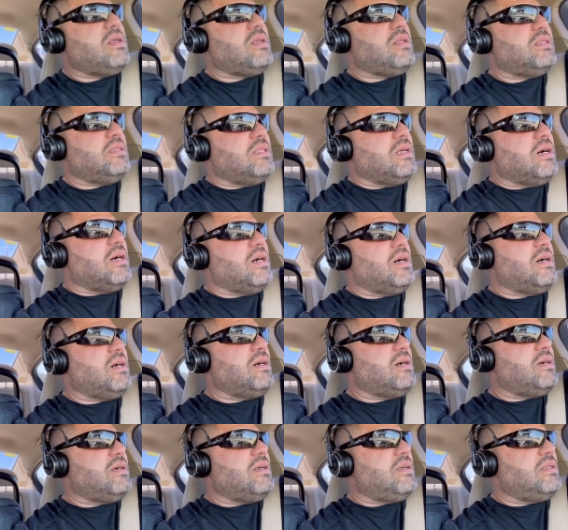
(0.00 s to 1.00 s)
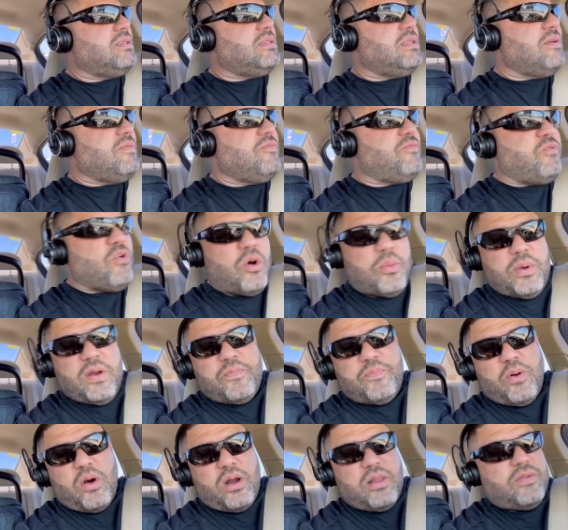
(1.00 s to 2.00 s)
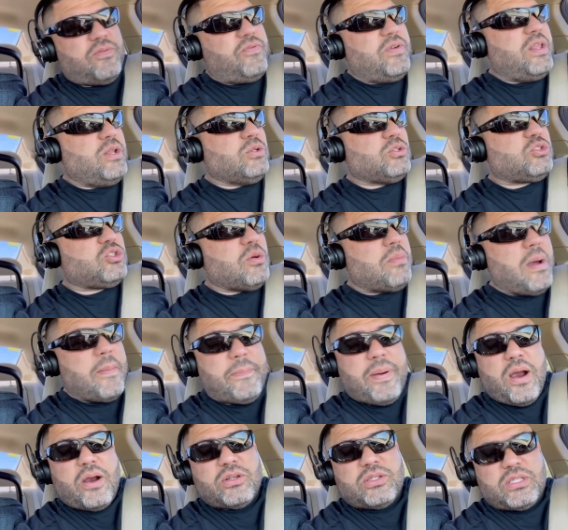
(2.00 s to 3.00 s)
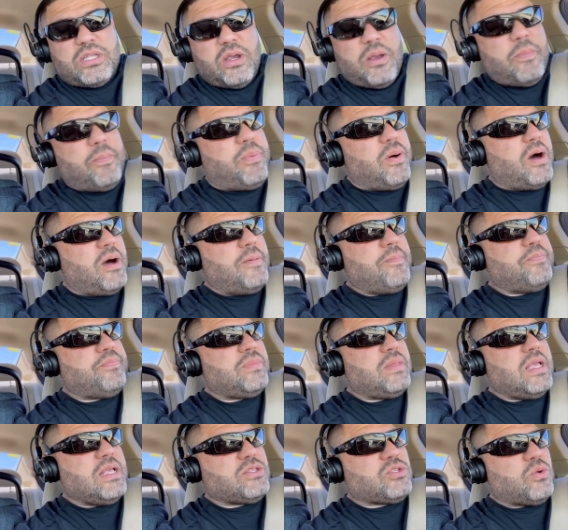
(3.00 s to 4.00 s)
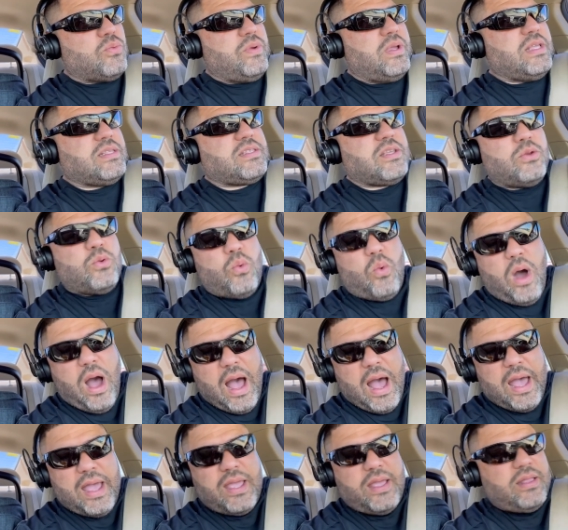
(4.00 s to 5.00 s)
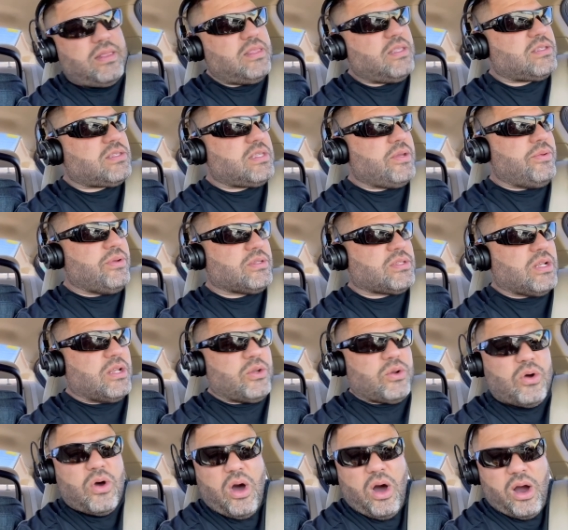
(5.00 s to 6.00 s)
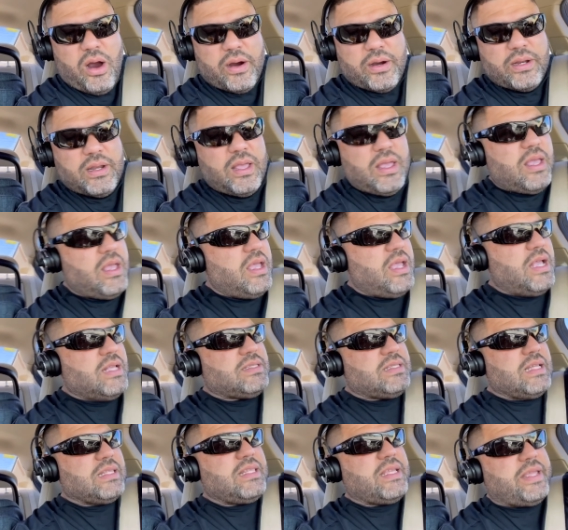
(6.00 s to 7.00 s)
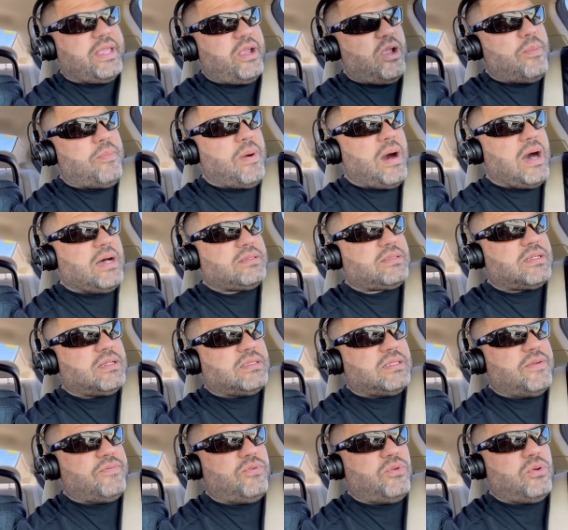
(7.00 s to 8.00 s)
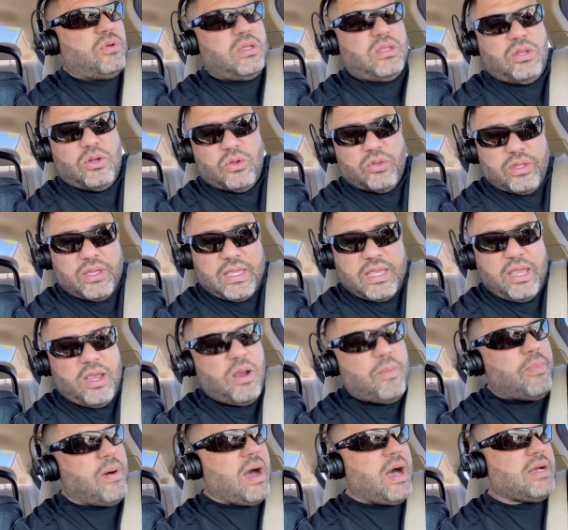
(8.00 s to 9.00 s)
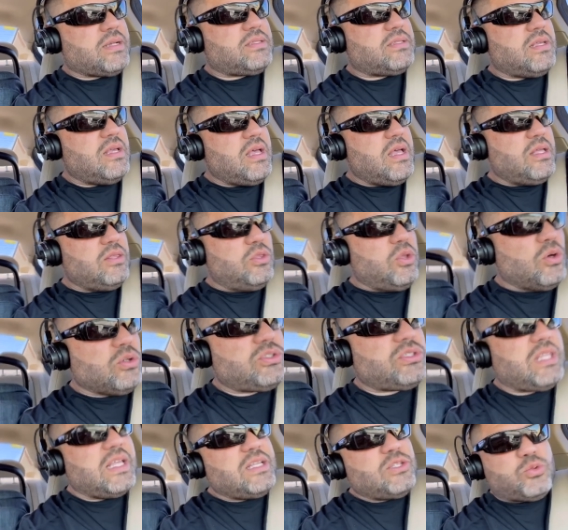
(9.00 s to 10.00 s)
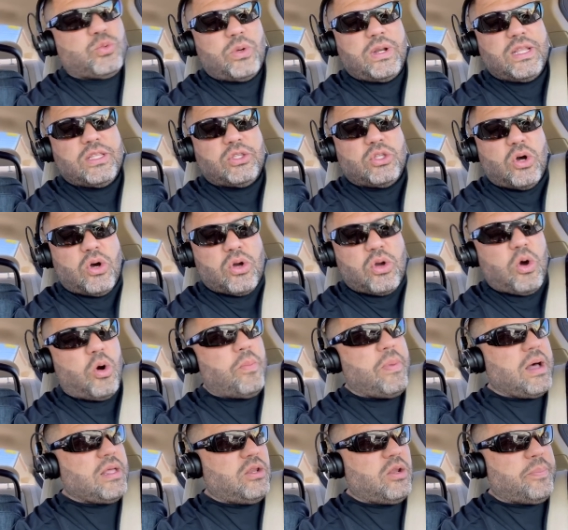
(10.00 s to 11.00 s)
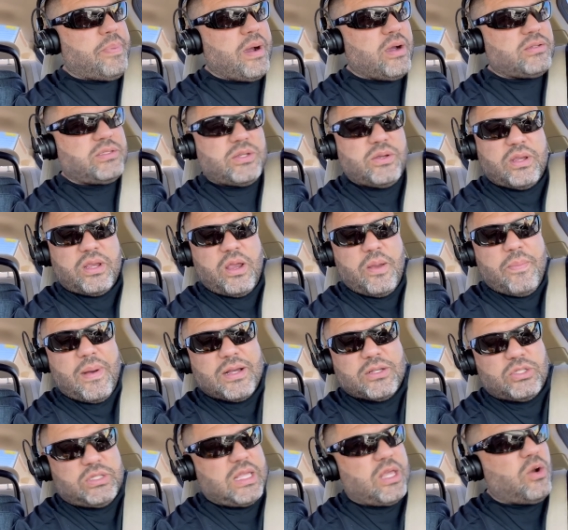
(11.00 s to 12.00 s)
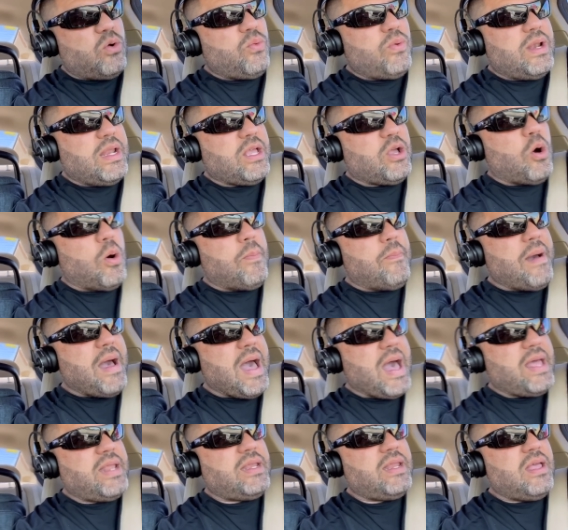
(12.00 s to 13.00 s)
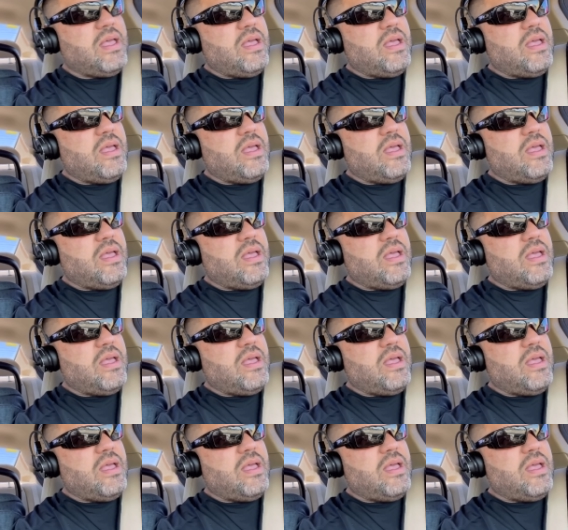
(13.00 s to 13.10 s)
The informative part of the video. So my power steering pump is the reason why the steering is a little hard. It's not the gearbox, because if the gearbox, those things really don't go bad. Power steering gearbox, they don't really go bad.